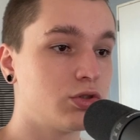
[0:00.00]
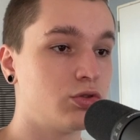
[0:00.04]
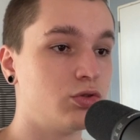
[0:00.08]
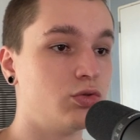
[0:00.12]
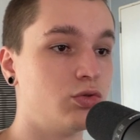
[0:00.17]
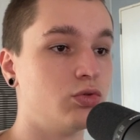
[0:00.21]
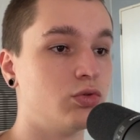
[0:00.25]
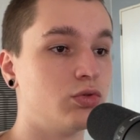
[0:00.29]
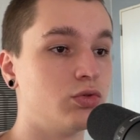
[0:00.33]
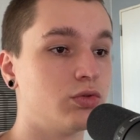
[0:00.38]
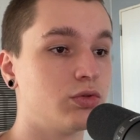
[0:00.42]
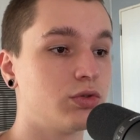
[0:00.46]

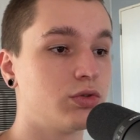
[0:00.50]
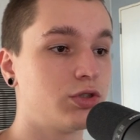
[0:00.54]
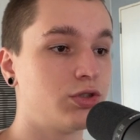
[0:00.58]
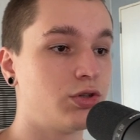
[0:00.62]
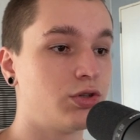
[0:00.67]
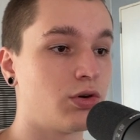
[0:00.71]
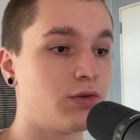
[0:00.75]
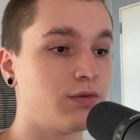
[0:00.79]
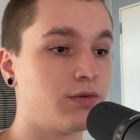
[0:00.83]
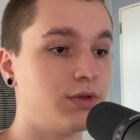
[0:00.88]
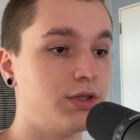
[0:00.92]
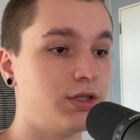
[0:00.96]
to
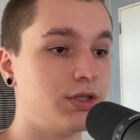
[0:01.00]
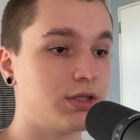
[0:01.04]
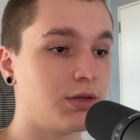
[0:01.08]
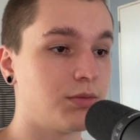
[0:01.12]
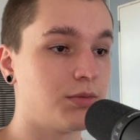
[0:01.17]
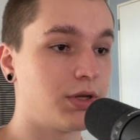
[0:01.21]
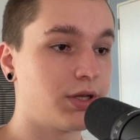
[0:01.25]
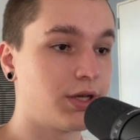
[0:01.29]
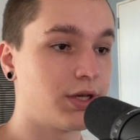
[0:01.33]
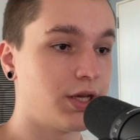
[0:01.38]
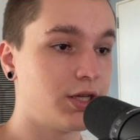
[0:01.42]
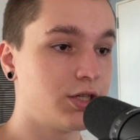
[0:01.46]
serve this
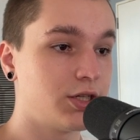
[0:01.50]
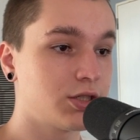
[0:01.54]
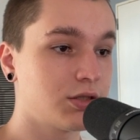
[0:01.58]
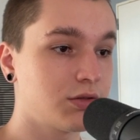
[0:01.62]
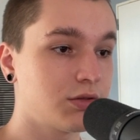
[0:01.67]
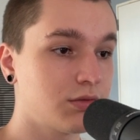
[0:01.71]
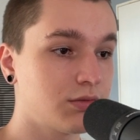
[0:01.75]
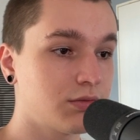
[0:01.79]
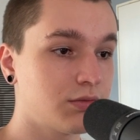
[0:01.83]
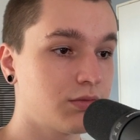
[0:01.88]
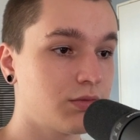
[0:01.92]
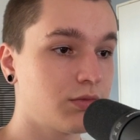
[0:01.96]

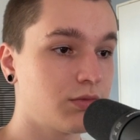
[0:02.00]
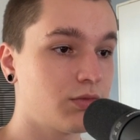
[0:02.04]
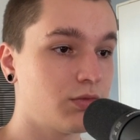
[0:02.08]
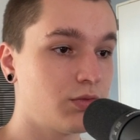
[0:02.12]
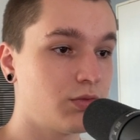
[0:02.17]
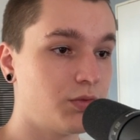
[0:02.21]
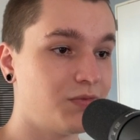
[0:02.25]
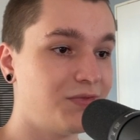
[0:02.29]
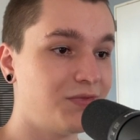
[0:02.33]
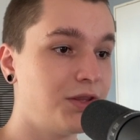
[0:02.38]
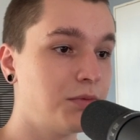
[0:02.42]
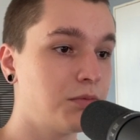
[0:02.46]
application
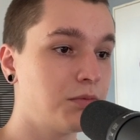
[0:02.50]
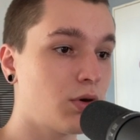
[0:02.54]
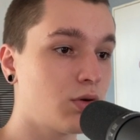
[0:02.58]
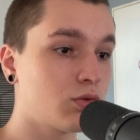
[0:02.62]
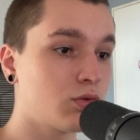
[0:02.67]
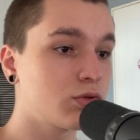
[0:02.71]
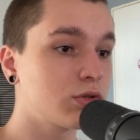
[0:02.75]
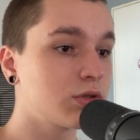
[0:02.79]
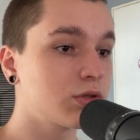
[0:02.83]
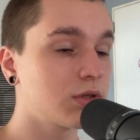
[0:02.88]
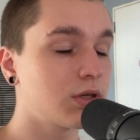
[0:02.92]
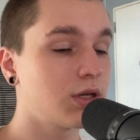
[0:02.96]

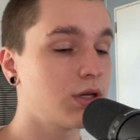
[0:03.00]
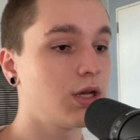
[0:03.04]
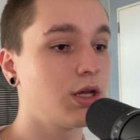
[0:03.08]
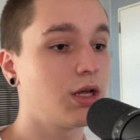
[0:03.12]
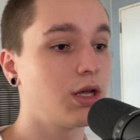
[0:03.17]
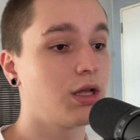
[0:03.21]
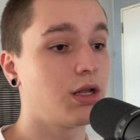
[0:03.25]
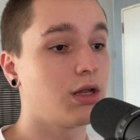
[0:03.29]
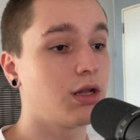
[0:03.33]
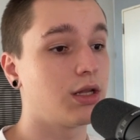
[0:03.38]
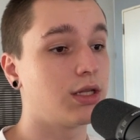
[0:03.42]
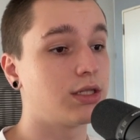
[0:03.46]
ViTPose.
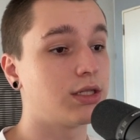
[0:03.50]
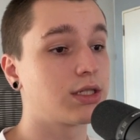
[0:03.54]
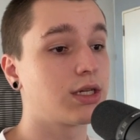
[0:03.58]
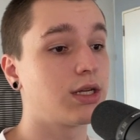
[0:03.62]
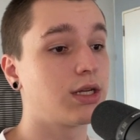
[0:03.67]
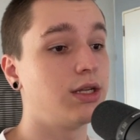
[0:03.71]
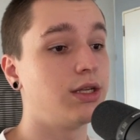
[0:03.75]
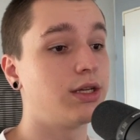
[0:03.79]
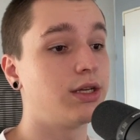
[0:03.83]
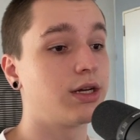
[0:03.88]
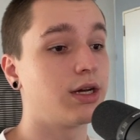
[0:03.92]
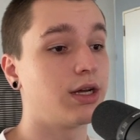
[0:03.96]
Let's
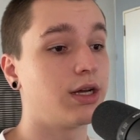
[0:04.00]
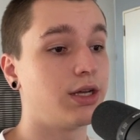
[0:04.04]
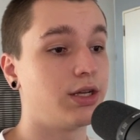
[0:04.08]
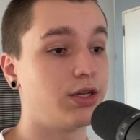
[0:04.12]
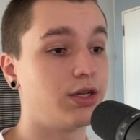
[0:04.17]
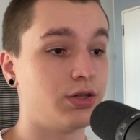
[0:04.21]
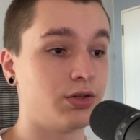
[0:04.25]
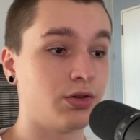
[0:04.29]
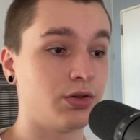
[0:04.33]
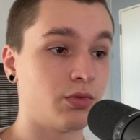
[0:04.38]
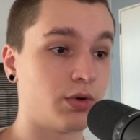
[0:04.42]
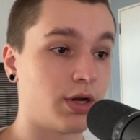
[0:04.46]
click a
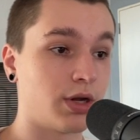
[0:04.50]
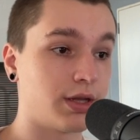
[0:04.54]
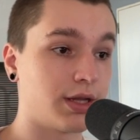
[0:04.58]
run